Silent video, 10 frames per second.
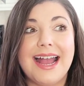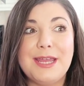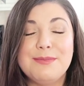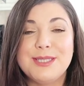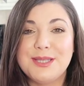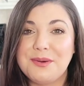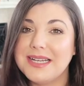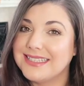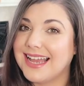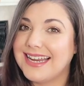I am so
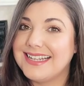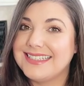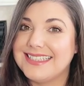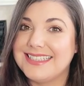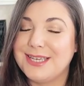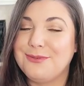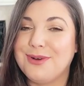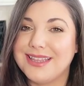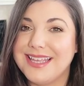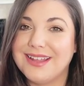excited to see
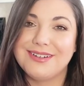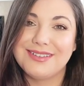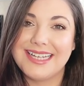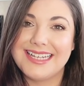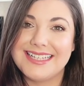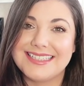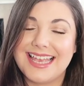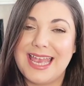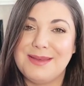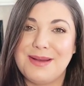what the other ladies
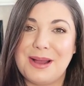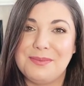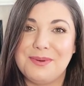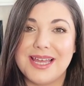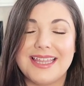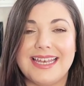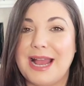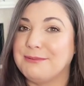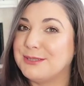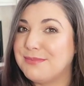came up with and
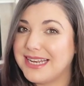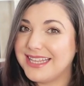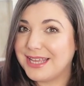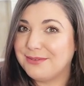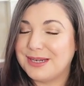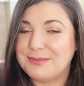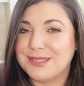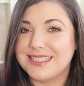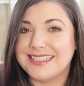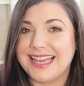how much money they were
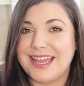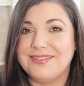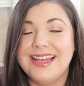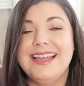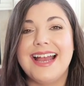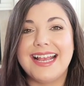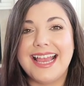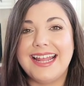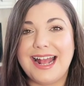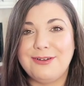able to save.
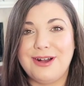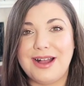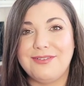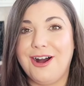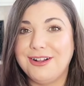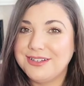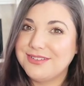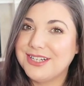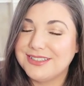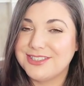Again, I will have all
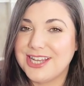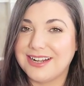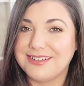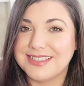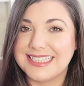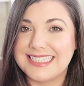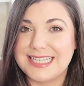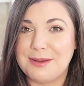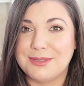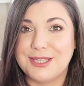of their channels linked
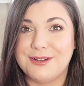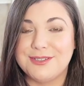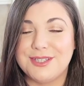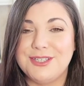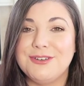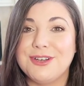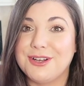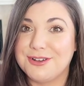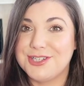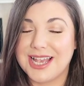down below so that you
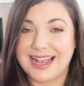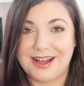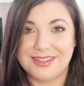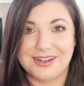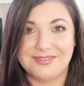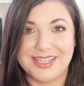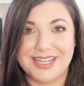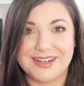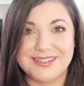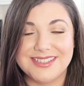can go check out their
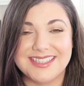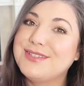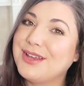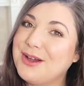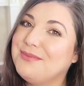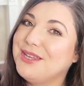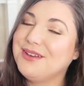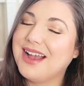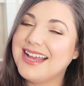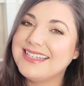videos. So I hope that
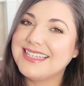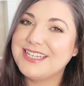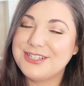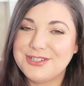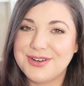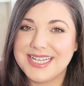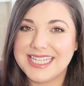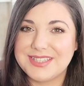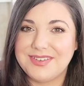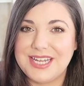you guys enjoyed
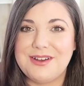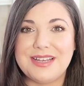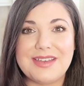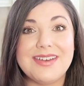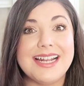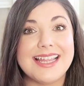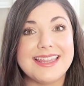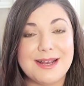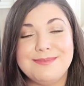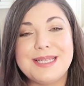this video. Give it
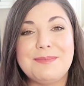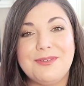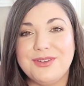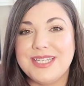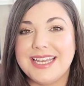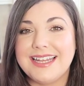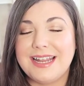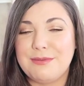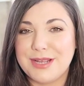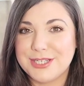a thumbs up if you did,
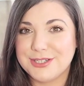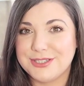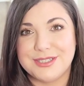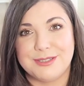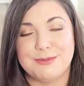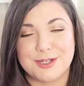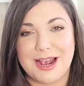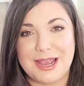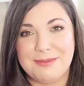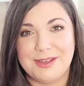and make sure to
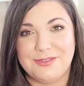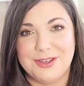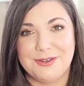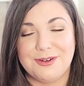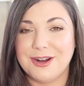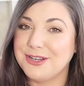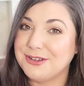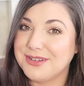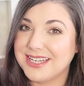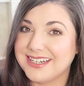subscribe if you are
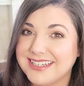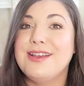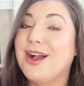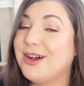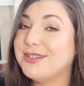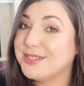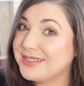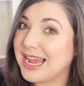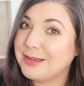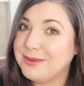new here. Also
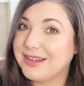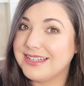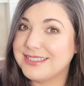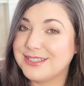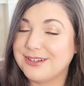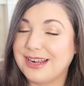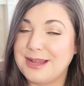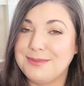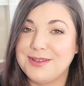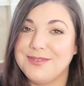tag me on
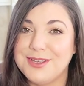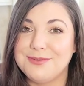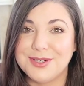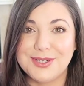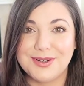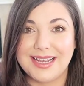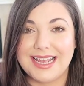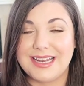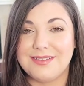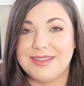Instagram if you recreate
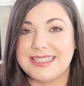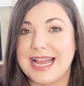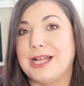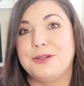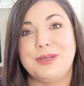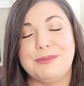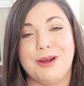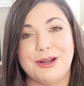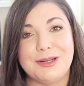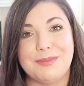any of these Halloween
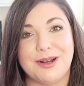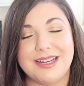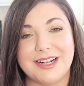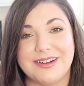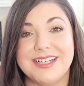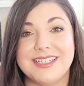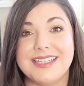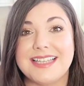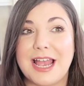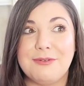Pottery Barn
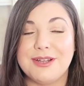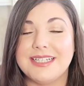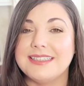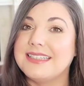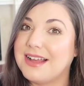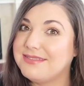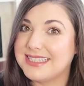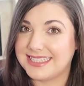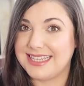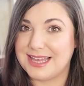decorations. I would love
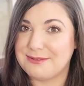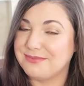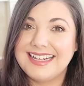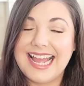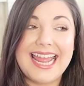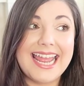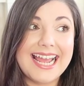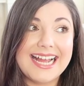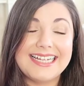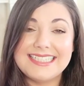to see them.
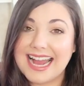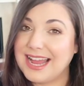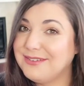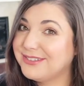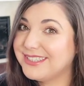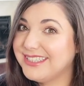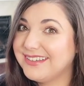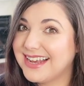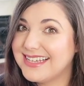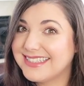And I will see
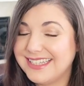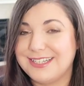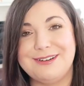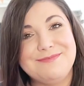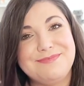you guys later.